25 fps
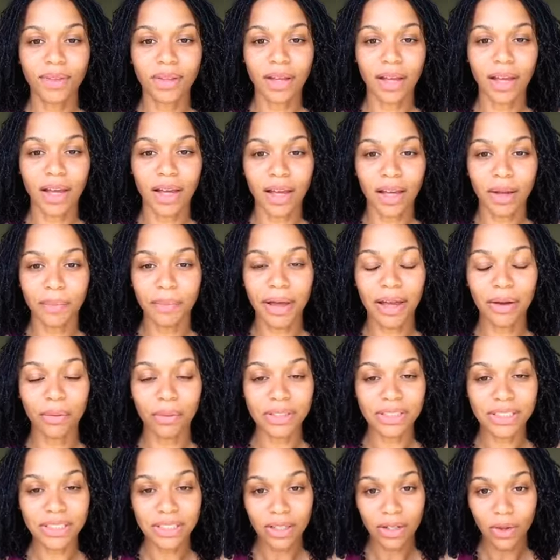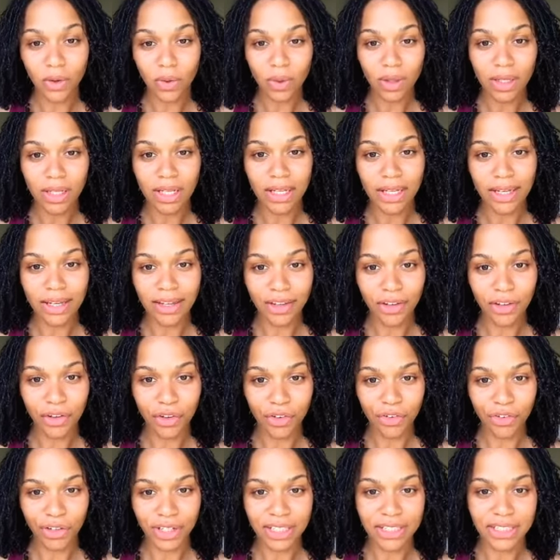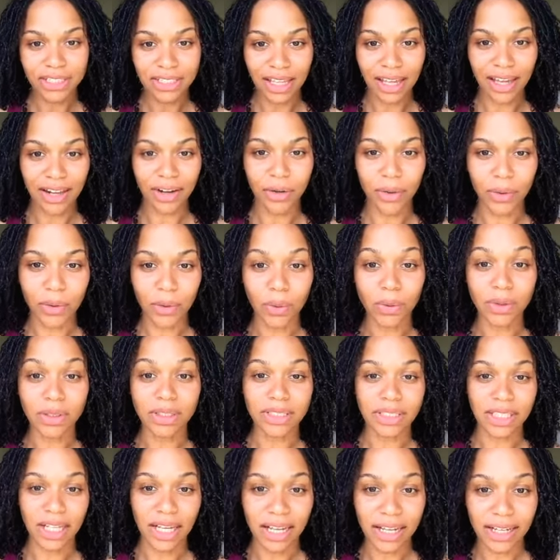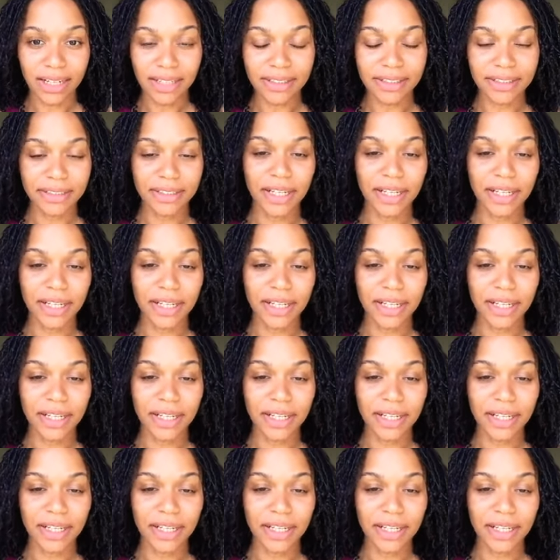I would slowly increase that hole size.